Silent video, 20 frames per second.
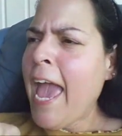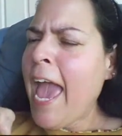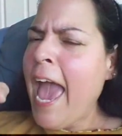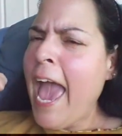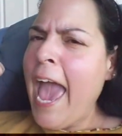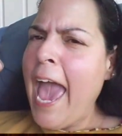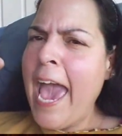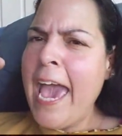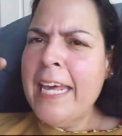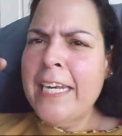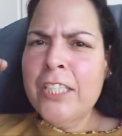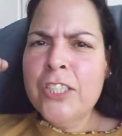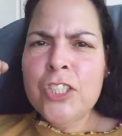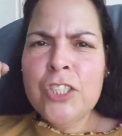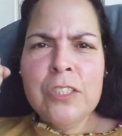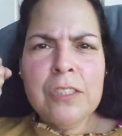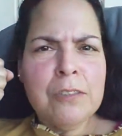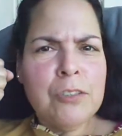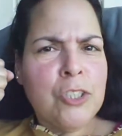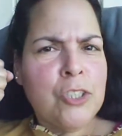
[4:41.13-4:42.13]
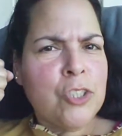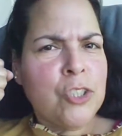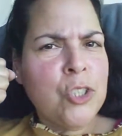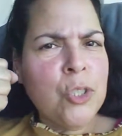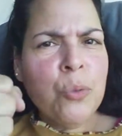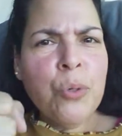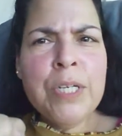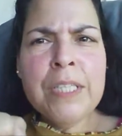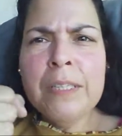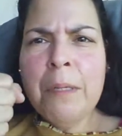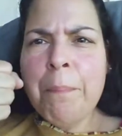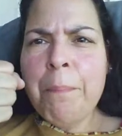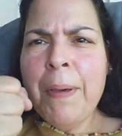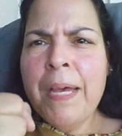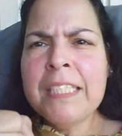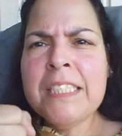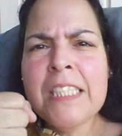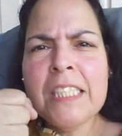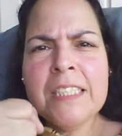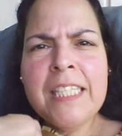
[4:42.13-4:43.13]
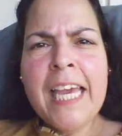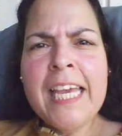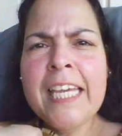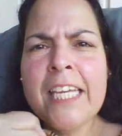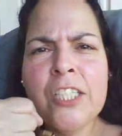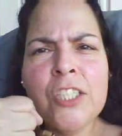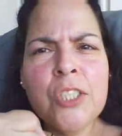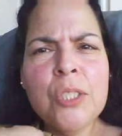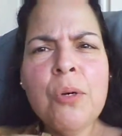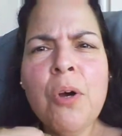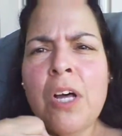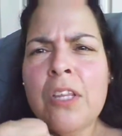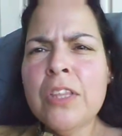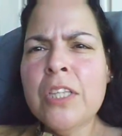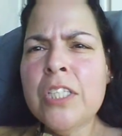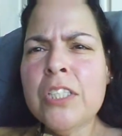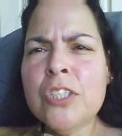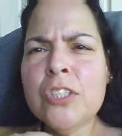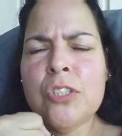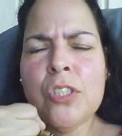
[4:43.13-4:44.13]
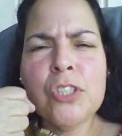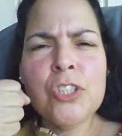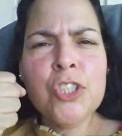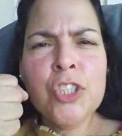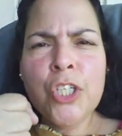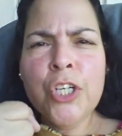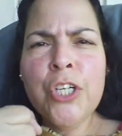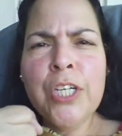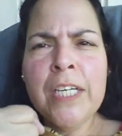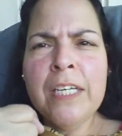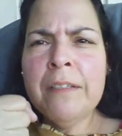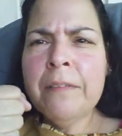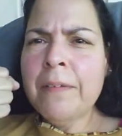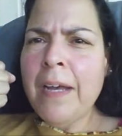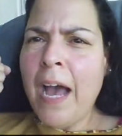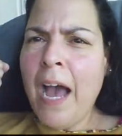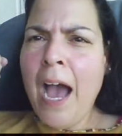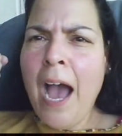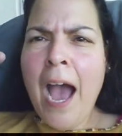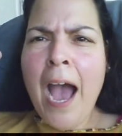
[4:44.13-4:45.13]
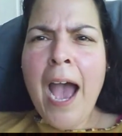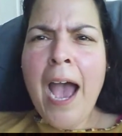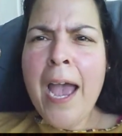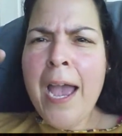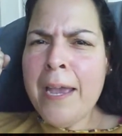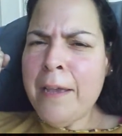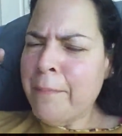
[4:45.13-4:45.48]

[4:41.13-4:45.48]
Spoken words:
and it's doing the best that they can do on this journey. I